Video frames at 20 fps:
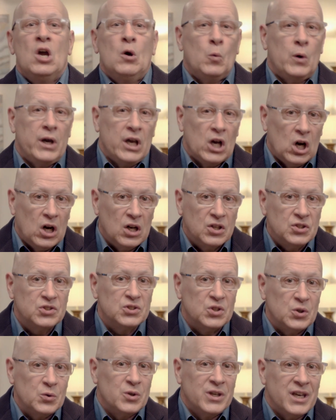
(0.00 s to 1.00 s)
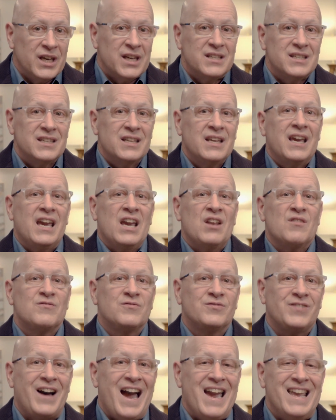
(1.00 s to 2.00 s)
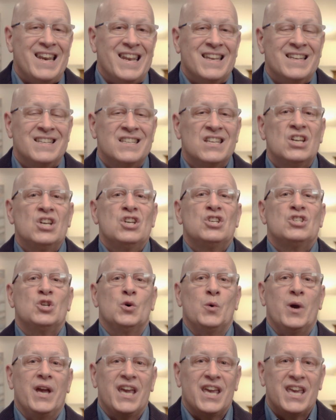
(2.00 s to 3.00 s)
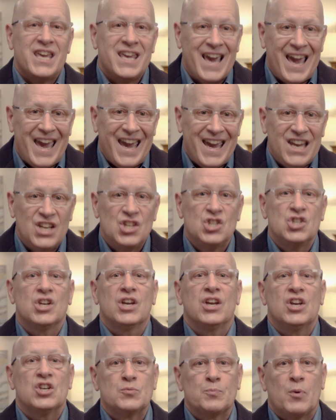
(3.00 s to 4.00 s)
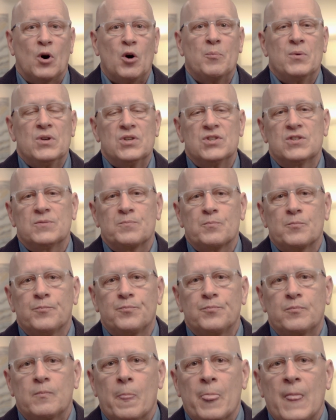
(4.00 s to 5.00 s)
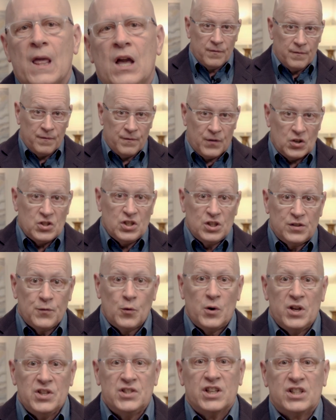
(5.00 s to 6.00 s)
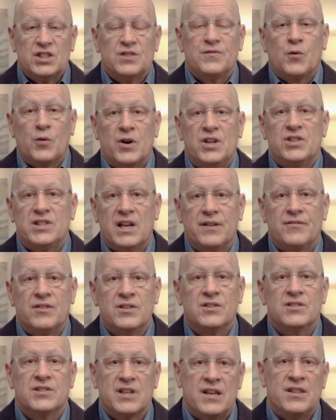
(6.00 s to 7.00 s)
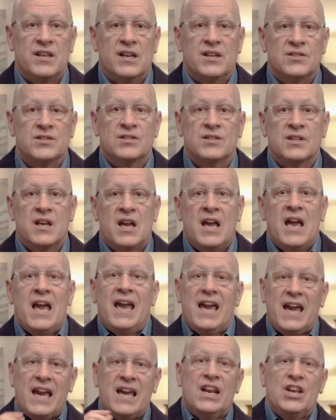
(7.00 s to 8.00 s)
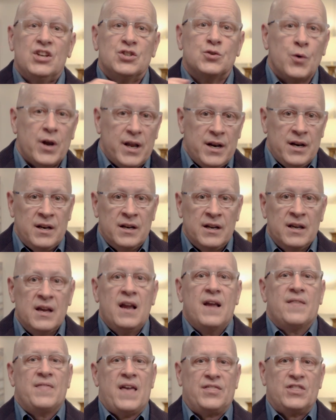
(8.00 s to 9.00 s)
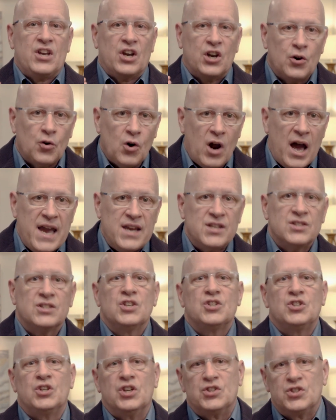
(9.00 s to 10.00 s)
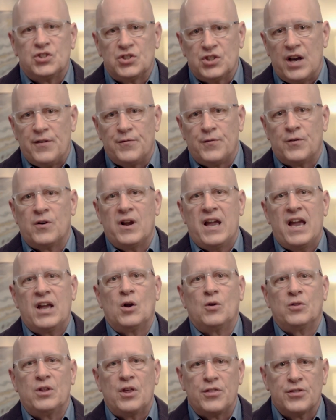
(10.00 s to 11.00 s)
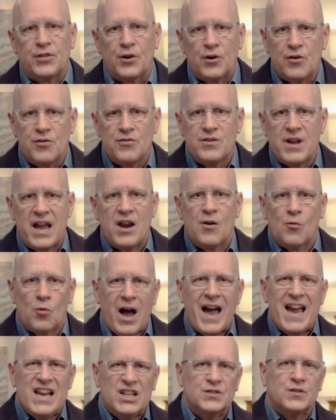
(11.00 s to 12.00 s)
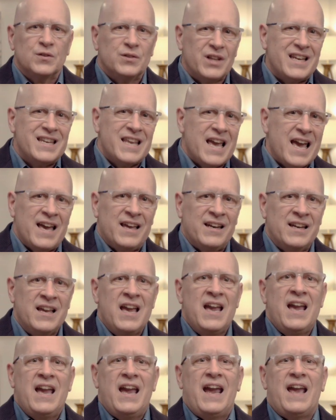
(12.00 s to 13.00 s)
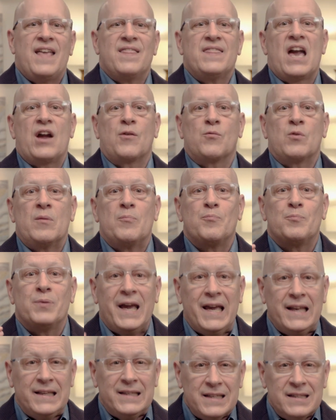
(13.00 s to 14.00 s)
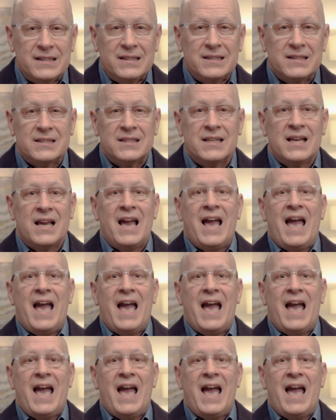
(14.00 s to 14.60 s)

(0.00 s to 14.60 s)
We also get invited to engage his purpose. Verses 46 and 47 say this It is written that the Christ should suffer and on the third day rise from the dead, and that repentance